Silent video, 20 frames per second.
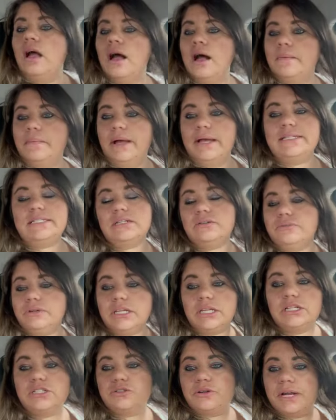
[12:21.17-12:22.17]
I still
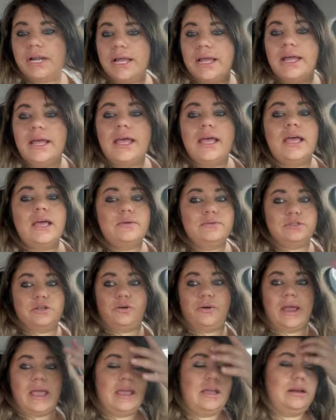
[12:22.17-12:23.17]
really enjoyed it. It was
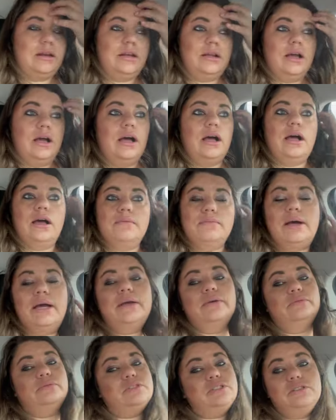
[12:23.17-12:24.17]
great.
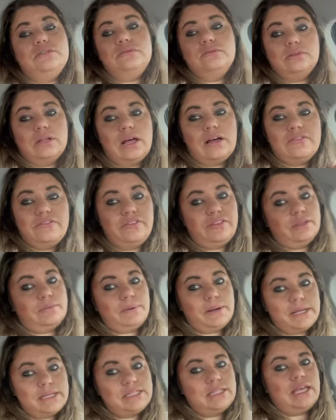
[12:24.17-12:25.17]
I do love the
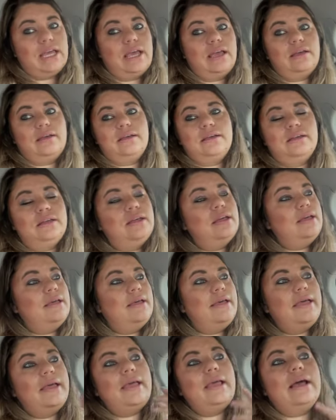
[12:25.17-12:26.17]
Pris kink.
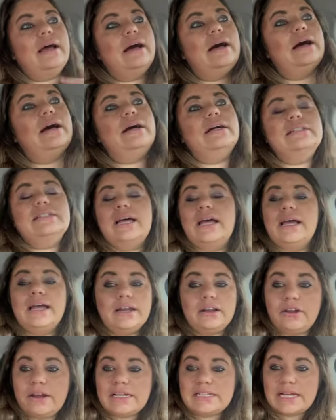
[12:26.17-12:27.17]
And I had
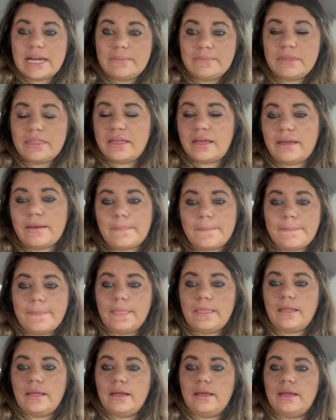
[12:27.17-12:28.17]
a great time with it.
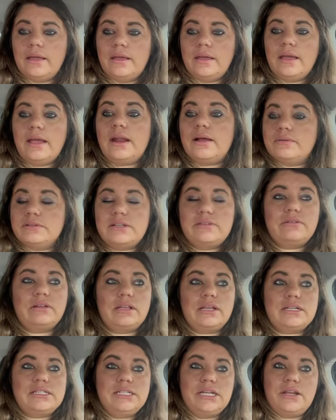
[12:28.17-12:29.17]
And I will
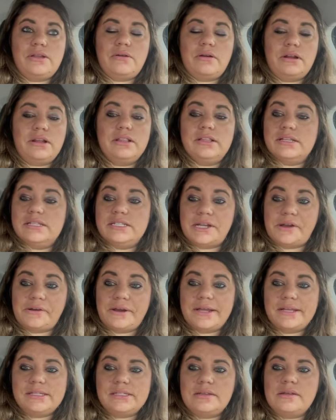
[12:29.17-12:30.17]
definitely continue on in the
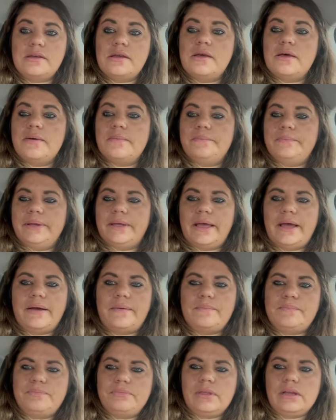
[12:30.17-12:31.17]
series. But yeah,
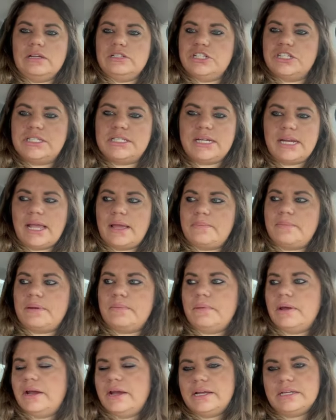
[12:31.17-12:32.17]
I kept
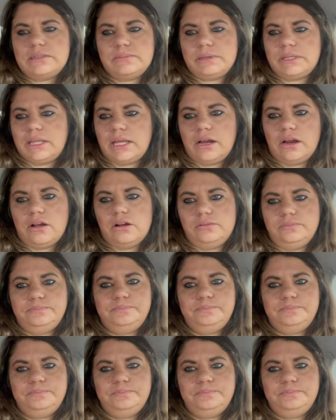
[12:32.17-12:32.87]
comparing it to Birthday Girl.